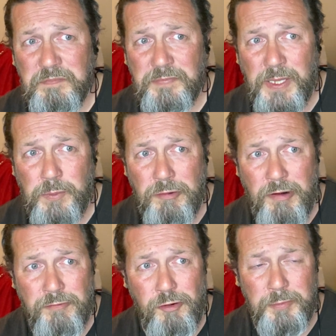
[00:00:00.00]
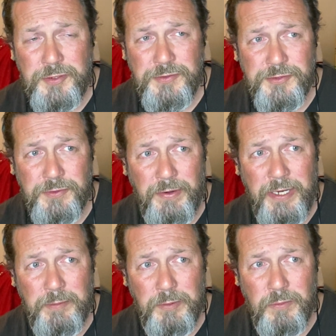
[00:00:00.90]
There were other options
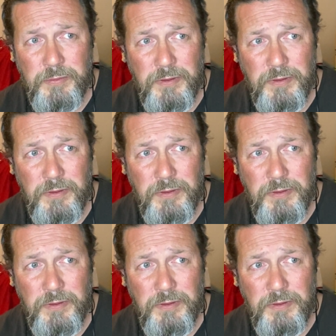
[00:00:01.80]
available.